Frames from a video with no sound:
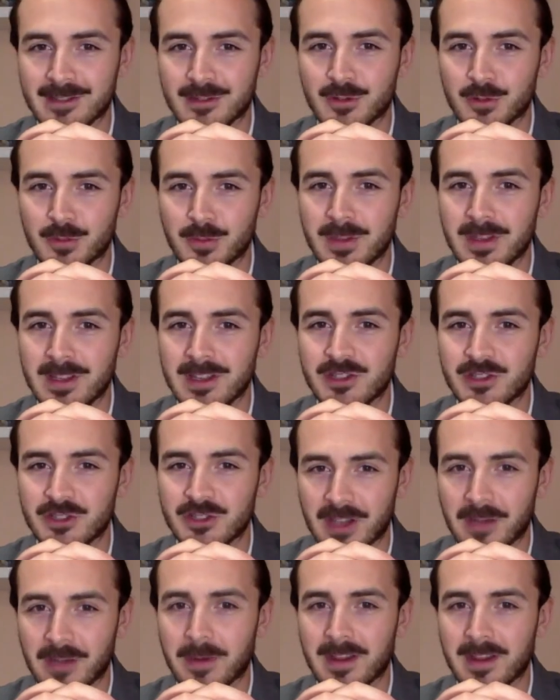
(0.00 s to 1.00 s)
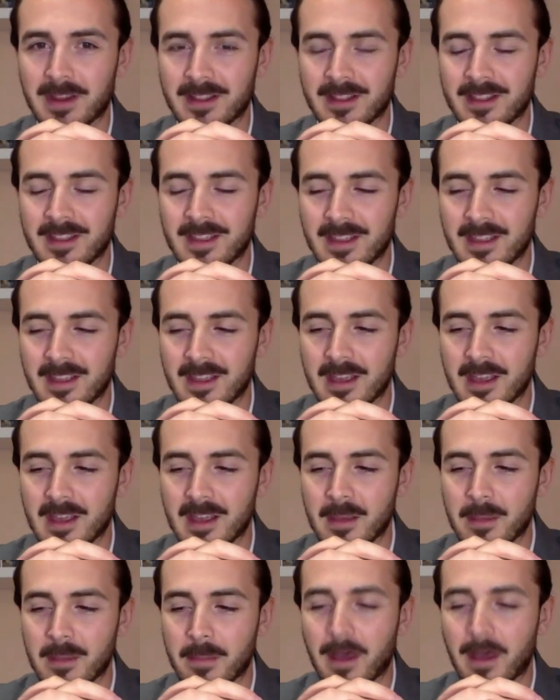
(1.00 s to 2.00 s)
to be sharing the
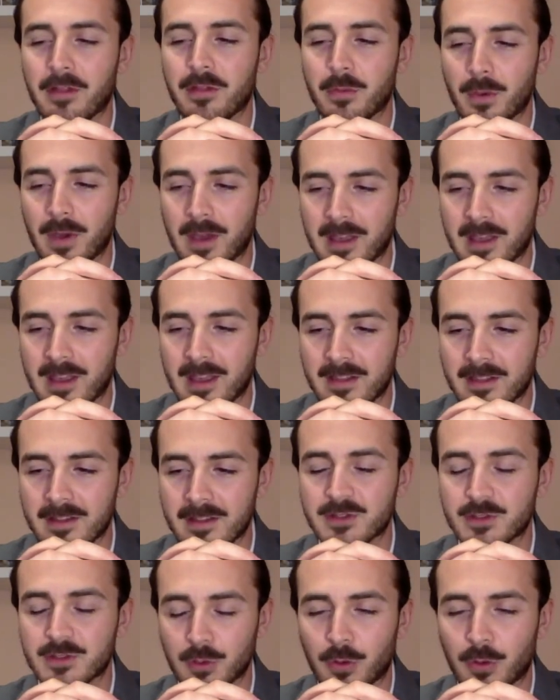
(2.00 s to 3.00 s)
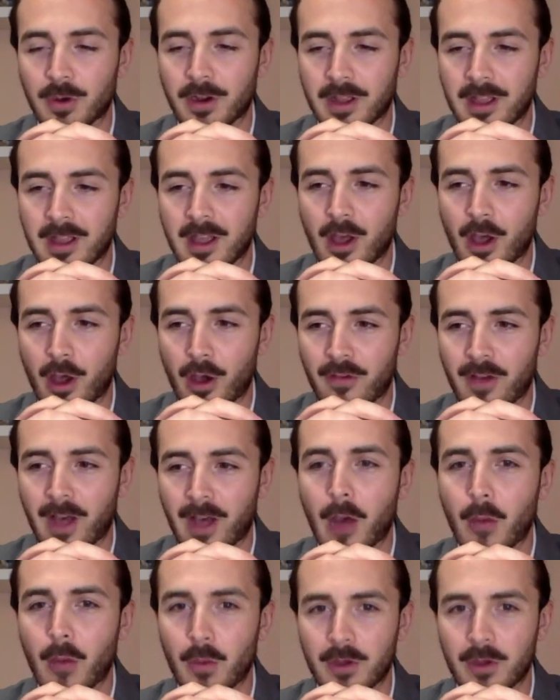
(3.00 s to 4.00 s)
pathway, the story of
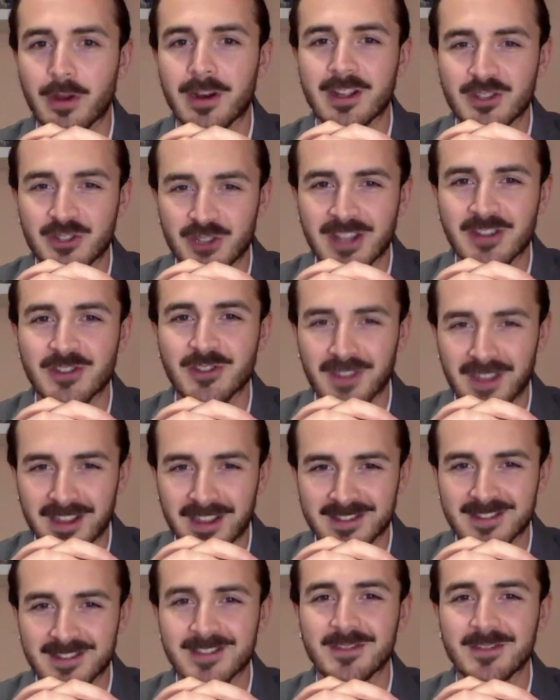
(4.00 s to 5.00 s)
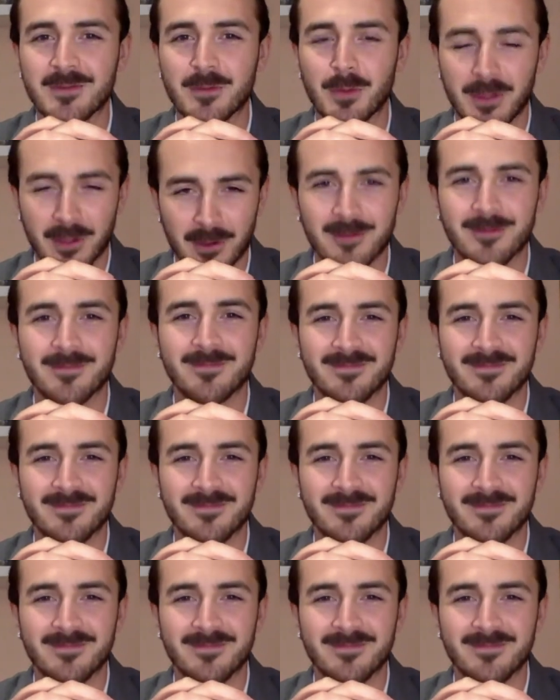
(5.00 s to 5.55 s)
how we're going to change this with you.